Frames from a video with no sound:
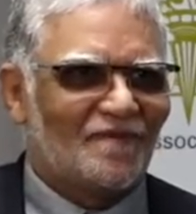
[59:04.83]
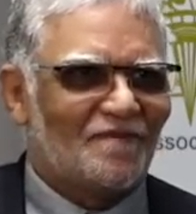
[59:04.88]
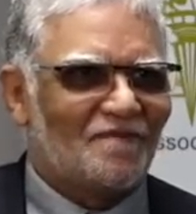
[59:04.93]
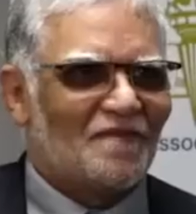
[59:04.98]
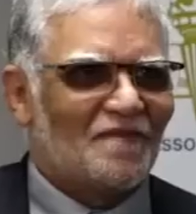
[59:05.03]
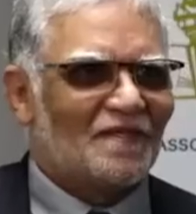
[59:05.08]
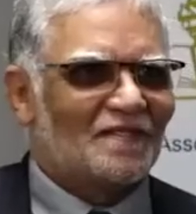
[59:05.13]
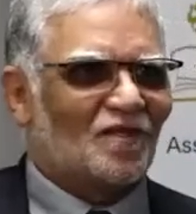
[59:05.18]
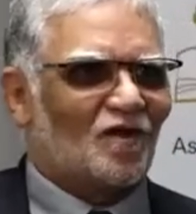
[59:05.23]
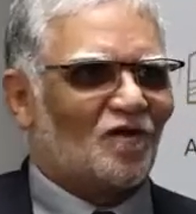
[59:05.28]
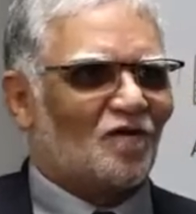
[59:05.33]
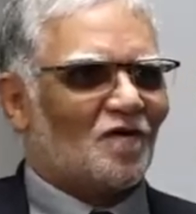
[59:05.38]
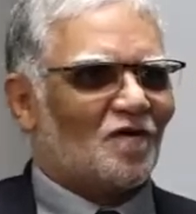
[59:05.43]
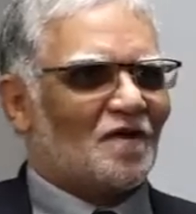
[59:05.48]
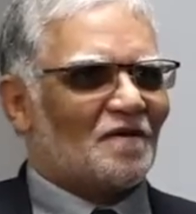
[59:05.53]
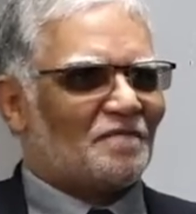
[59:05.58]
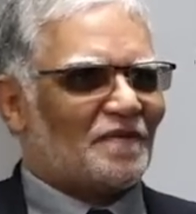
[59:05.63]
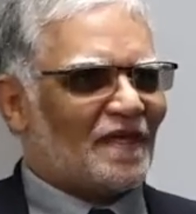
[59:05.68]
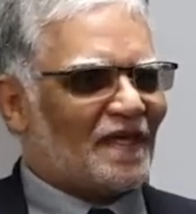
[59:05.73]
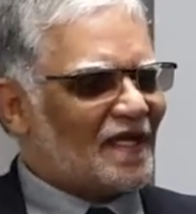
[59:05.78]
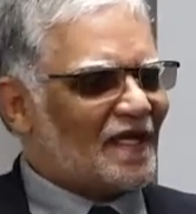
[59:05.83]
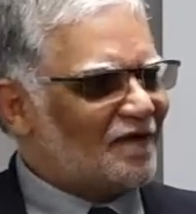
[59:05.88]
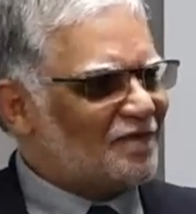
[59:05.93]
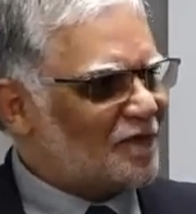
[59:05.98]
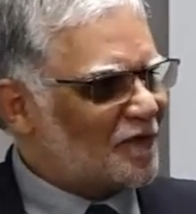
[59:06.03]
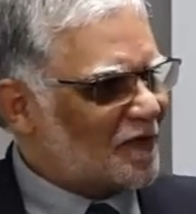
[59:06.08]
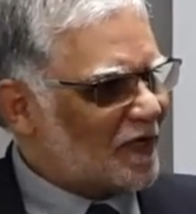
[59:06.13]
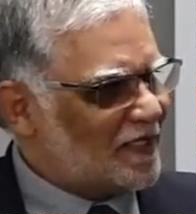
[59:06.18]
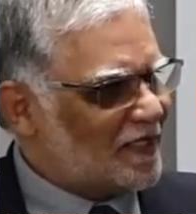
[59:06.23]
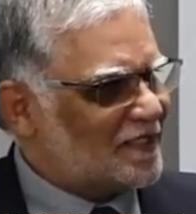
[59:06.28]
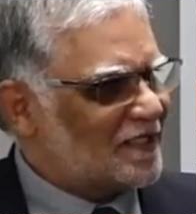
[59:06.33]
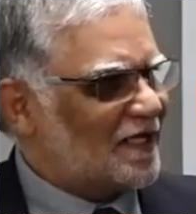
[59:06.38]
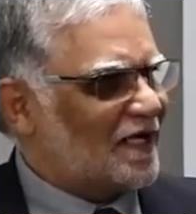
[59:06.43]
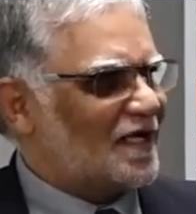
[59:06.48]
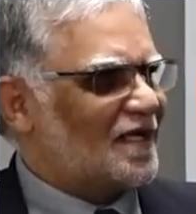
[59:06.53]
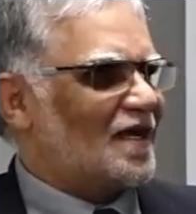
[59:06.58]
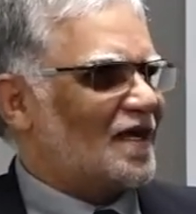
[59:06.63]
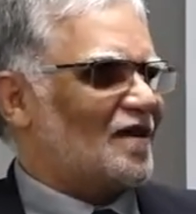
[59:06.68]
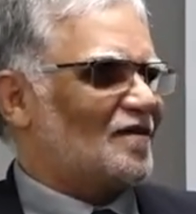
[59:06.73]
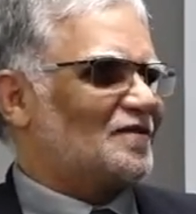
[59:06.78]
So being a forensic
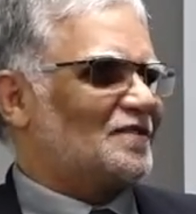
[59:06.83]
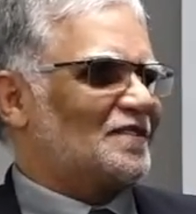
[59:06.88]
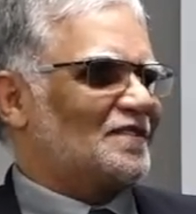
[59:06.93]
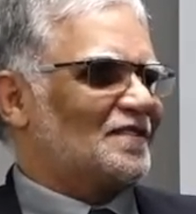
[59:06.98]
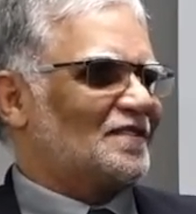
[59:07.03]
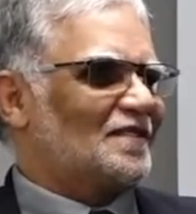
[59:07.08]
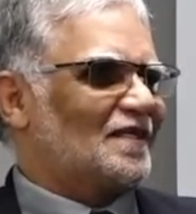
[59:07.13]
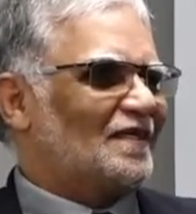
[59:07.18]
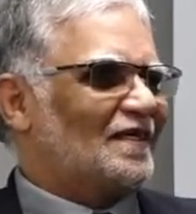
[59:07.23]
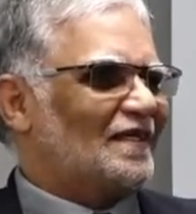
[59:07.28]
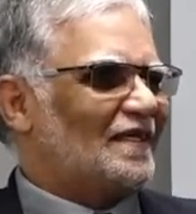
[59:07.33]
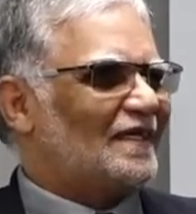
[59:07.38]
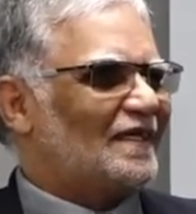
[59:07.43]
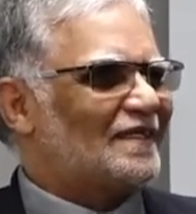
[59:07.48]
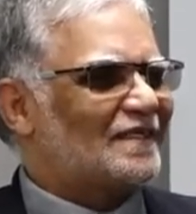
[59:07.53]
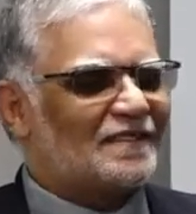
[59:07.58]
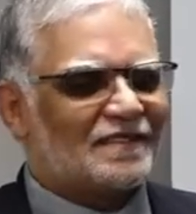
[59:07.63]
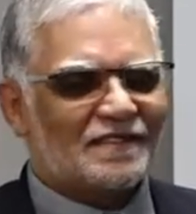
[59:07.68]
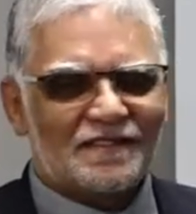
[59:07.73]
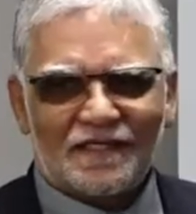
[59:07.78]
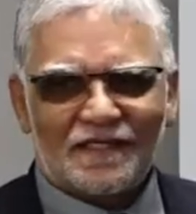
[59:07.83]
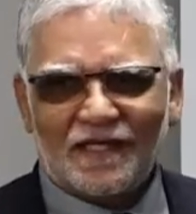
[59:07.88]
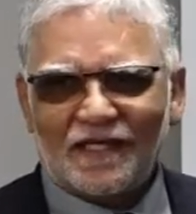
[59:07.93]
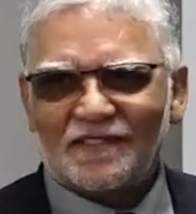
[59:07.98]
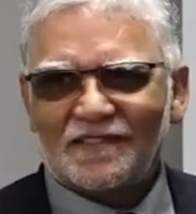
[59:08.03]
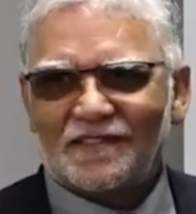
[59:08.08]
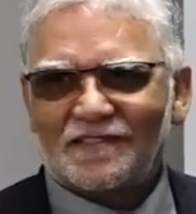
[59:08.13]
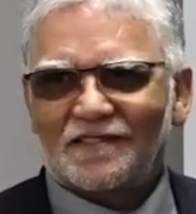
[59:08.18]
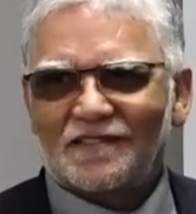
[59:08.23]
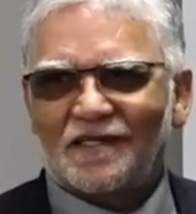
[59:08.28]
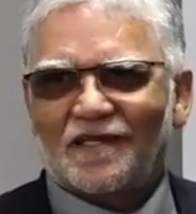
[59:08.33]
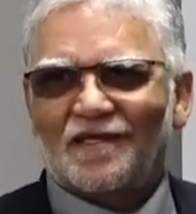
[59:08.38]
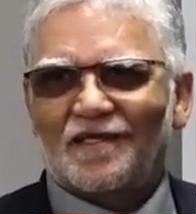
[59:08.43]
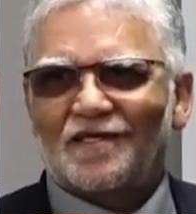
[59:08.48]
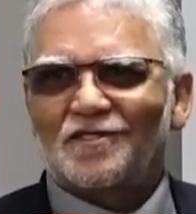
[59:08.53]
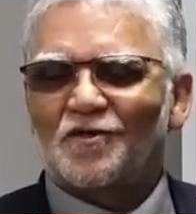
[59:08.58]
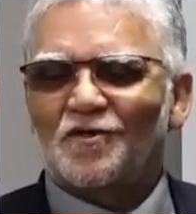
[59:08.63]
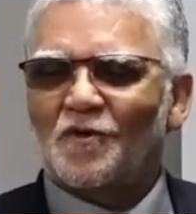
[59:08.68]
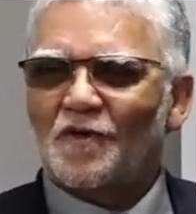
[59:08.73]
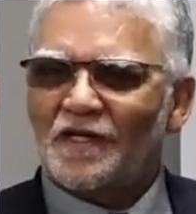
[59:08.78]
accountant, it tests
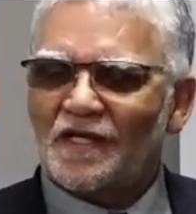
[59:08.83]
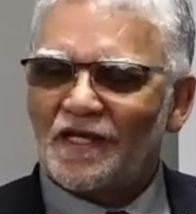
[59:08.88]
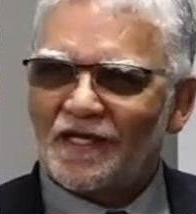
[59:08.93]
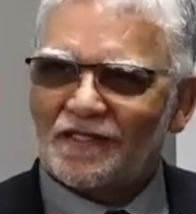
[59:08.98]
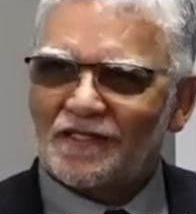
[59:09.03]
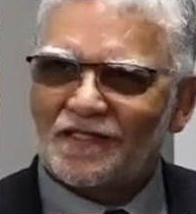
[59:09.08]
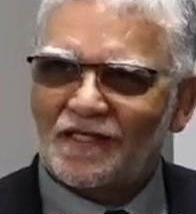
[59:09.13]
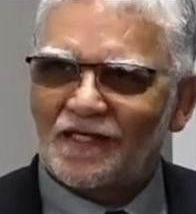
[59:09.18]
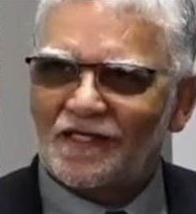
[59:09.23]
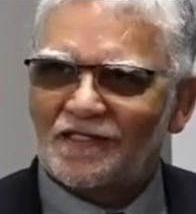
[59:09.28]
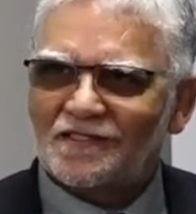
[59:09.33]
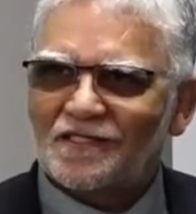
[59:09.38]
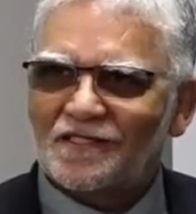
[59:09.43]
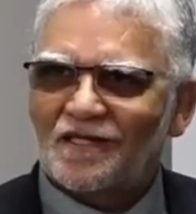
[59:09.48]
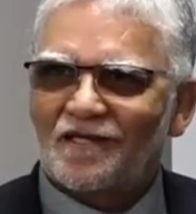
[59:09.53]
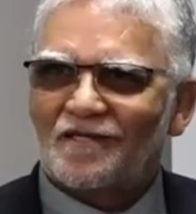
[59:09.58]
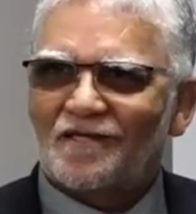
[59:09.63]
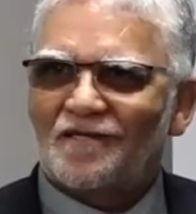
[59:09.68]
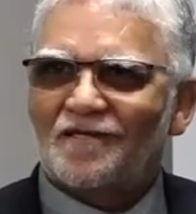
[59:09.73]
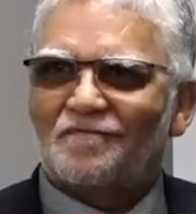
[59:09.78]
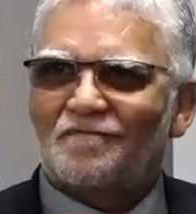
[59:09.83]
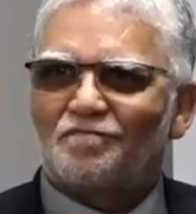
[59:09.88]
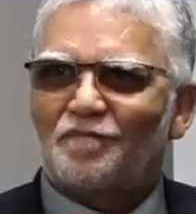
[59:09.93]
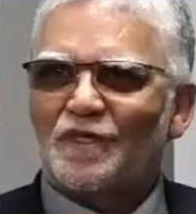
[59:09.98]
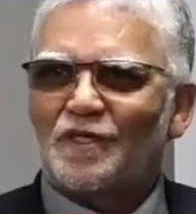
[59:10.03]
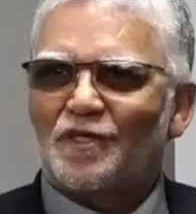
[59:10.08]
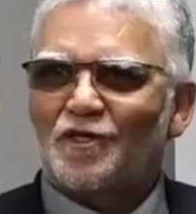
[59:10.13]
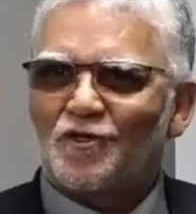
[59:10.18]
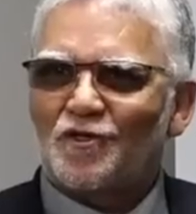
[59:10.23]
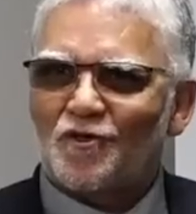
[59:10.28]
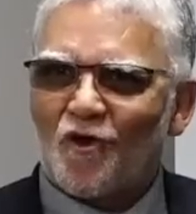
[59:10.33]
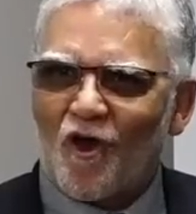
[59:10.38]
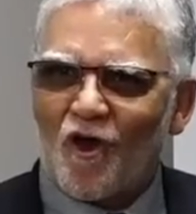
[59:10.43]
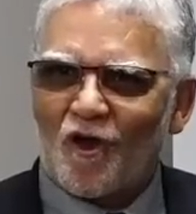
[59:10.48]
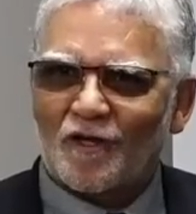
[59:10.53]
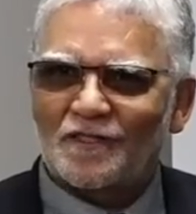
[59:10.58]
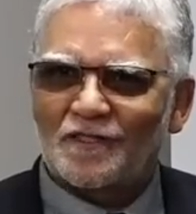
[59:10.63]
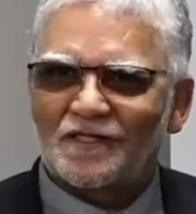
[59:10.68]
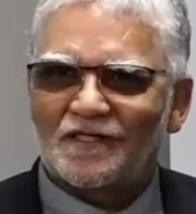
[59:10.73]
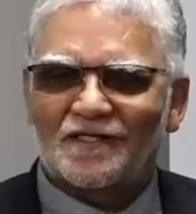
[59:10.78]
your ethics
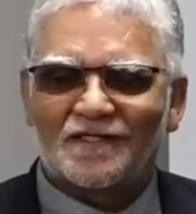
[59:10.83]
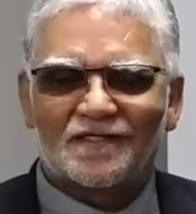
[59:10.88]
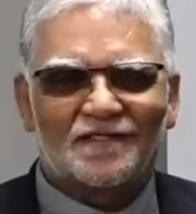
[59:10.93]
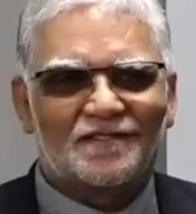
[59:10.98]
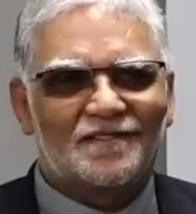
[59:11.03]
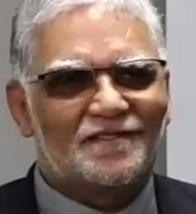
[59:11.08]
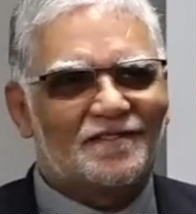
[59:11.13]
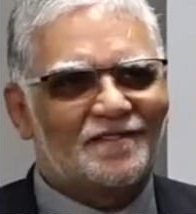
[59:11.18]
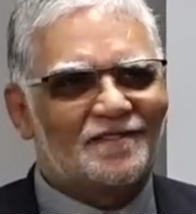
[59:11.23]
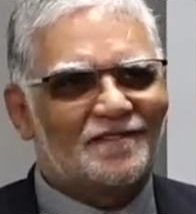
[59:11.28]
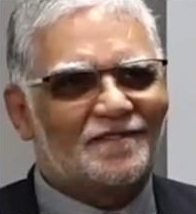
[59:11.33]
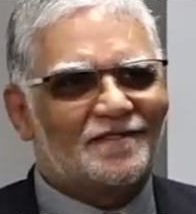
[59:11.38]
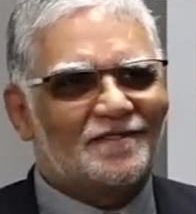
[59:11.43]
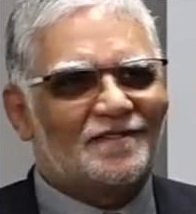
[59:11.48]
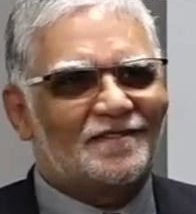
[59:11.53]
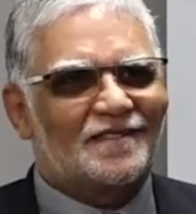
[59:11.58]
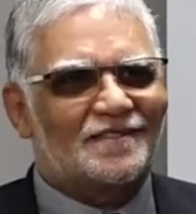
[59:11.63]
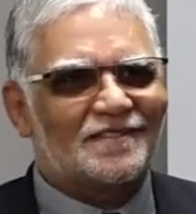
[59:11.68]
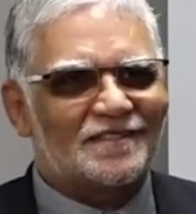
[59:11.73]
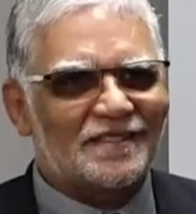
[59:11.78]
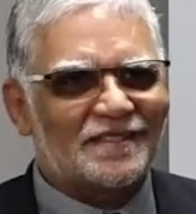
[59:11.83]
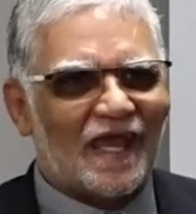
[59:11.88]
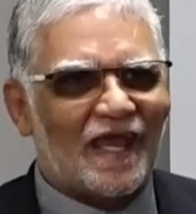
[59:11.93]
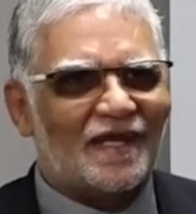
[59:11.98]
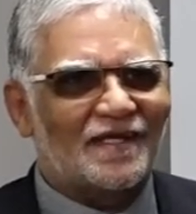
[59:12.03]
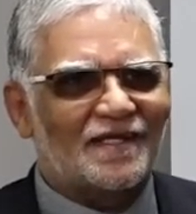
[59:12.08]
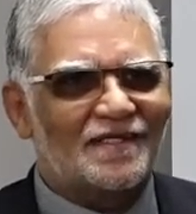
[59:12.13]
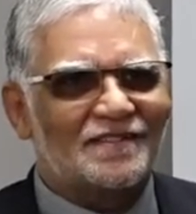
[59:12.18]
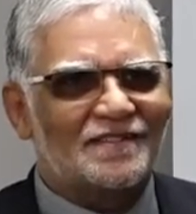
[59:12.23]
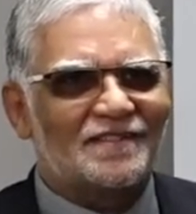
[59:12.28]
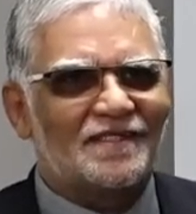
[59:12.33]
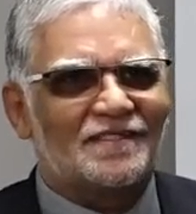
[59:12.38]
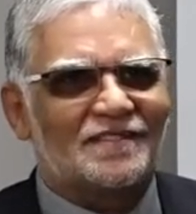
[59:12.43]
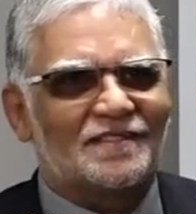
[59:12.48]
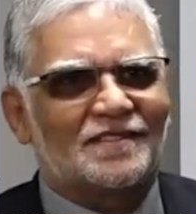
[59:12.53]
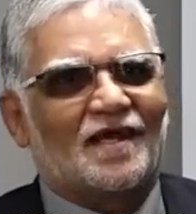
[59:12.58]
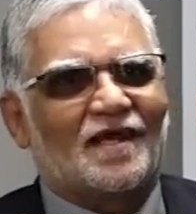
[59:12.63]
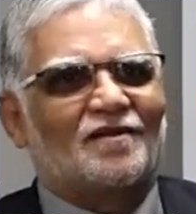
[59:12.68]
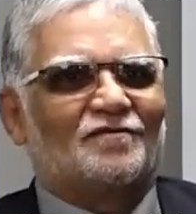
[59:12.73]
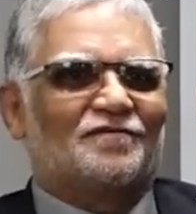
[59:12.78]
beyond the standards
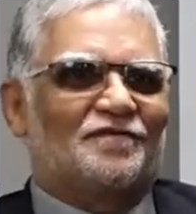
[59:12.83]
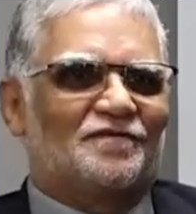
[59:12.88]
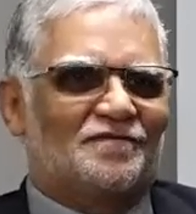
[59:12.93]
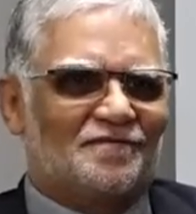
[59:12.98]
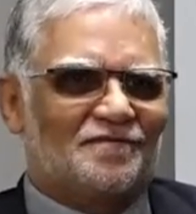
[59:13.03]
itself.